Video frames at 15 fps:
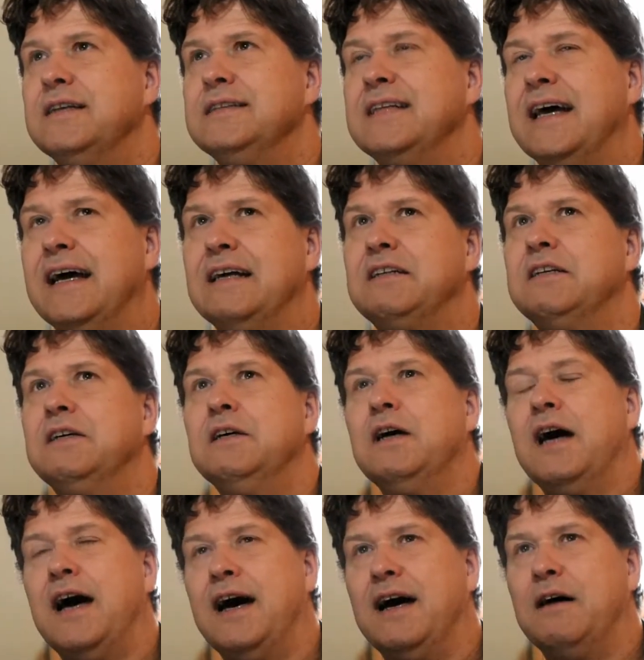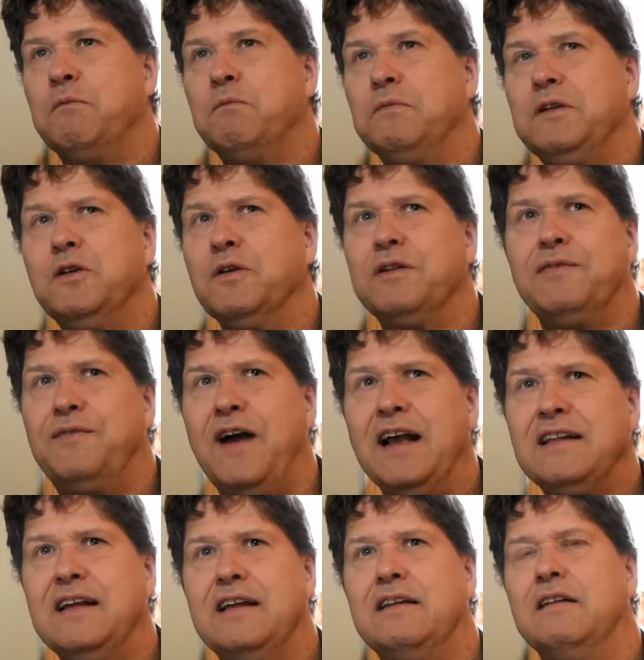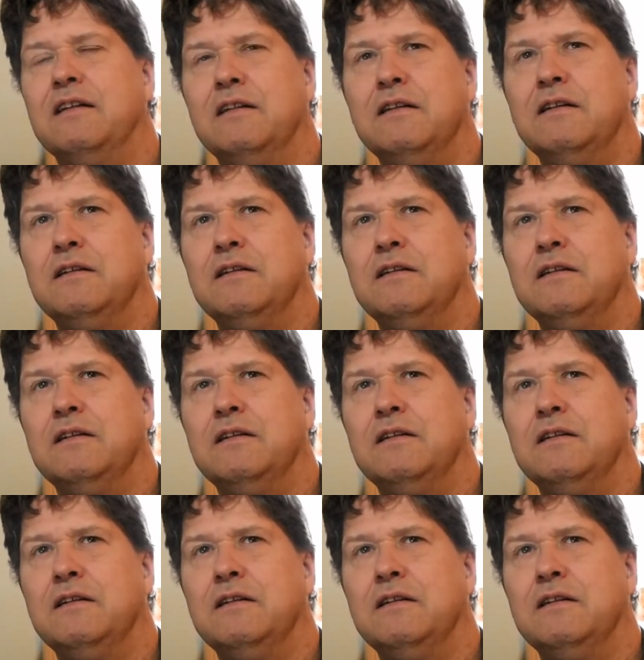that you know, the fact that